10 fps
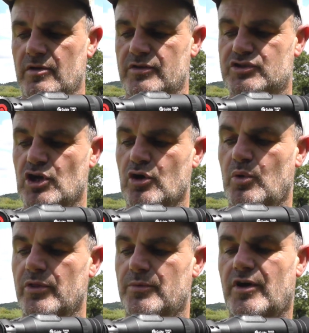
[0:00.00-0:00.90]
The
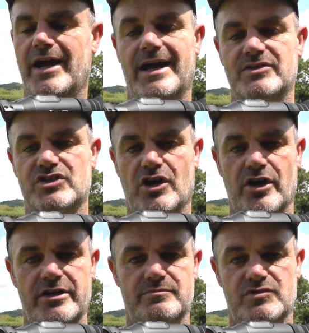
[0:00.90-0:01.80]
toggle on the right hand
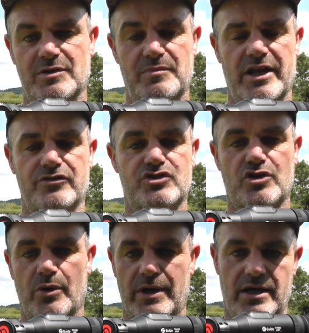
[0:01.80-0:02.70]
side, simply
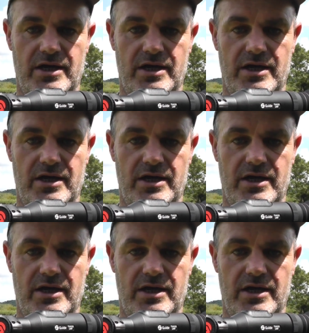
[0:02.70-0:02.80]
unscrew it